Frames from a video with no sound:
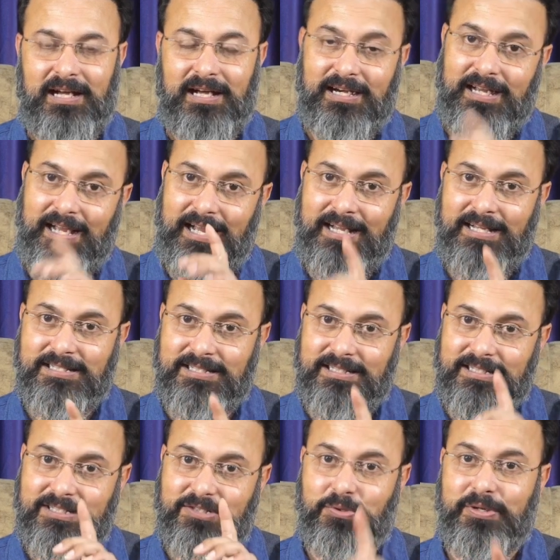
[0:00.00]
And as
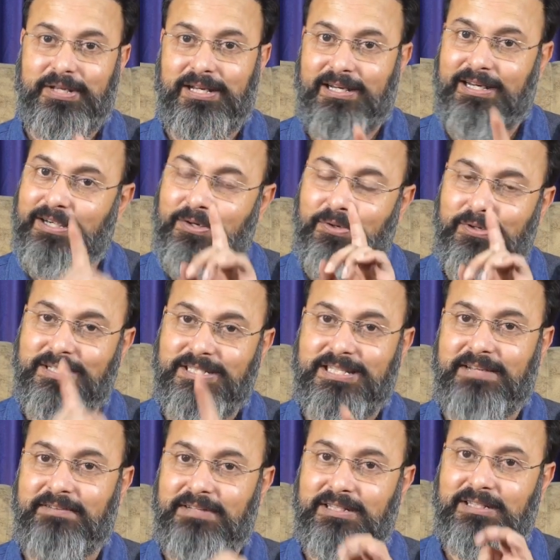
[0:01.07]
it's going retro in
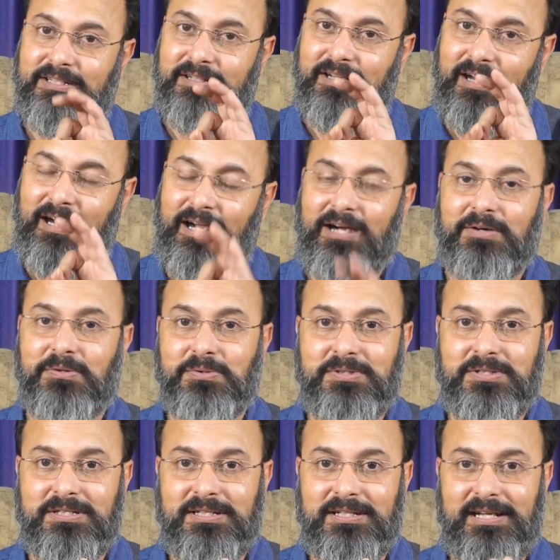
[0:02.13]
7th
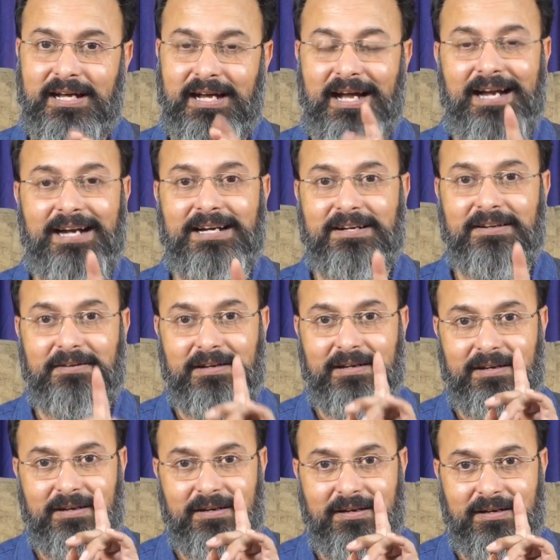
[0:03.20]
house and
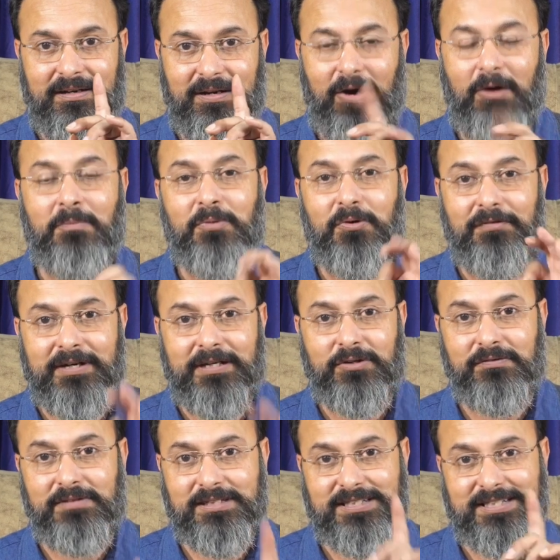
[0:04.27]
now moving
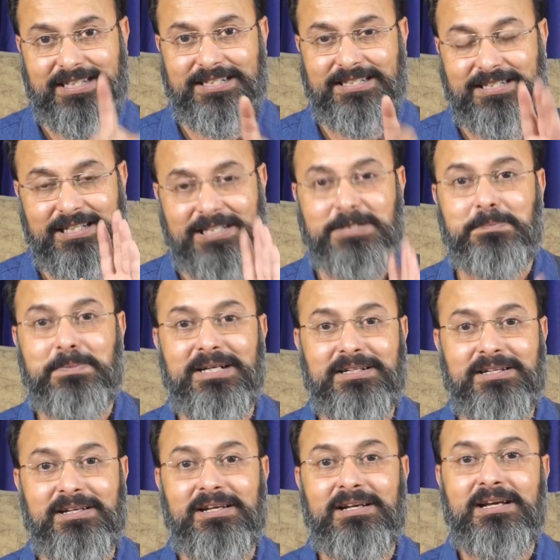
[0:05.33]
towards 6th,
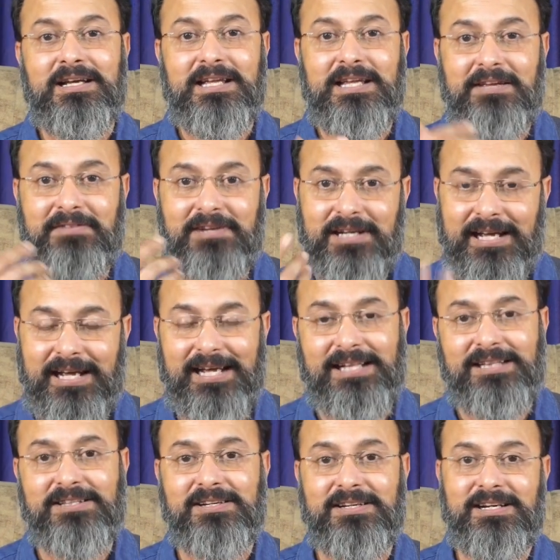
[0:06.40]
expect even
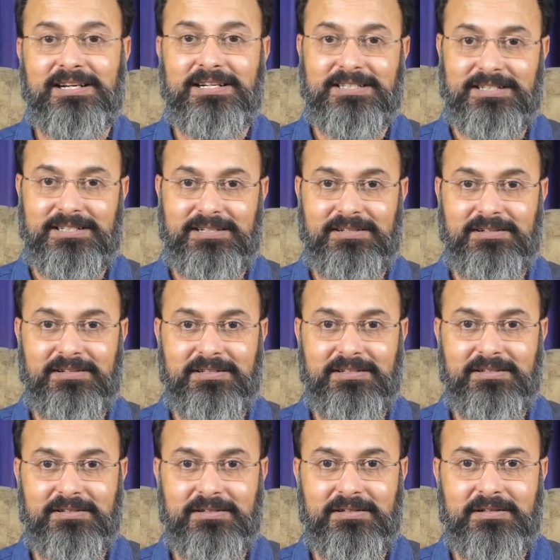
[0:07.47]
health related
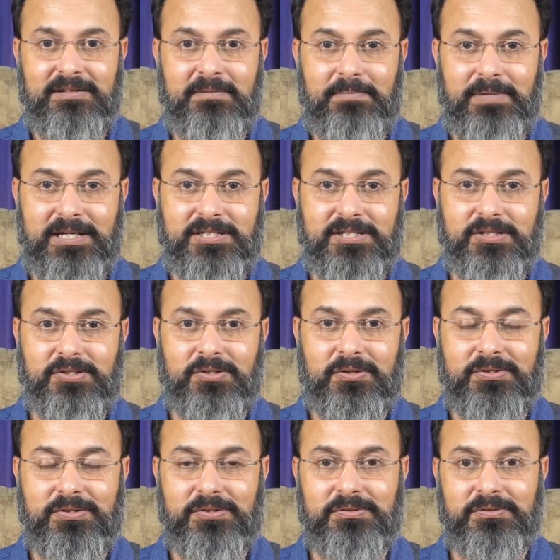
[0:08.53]
pressures
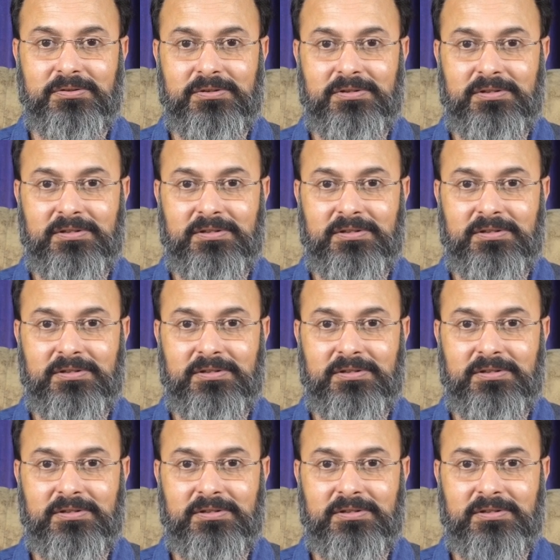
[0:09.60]
on you.